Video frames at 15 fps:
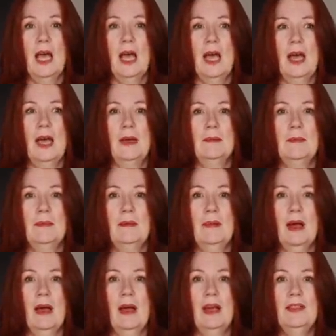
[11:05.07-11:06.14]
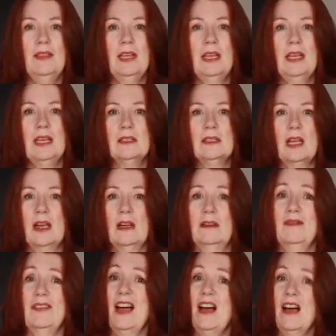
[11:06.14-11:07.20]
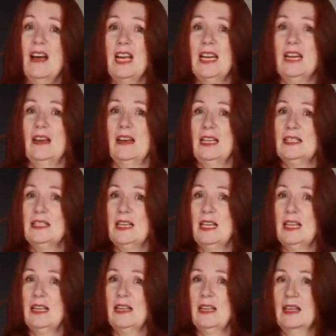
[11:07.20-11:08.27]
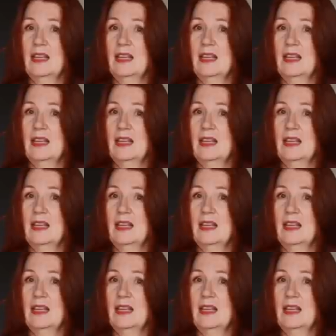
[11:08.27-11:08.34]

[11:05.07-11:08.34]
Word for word: um, I think it's kind of highlighting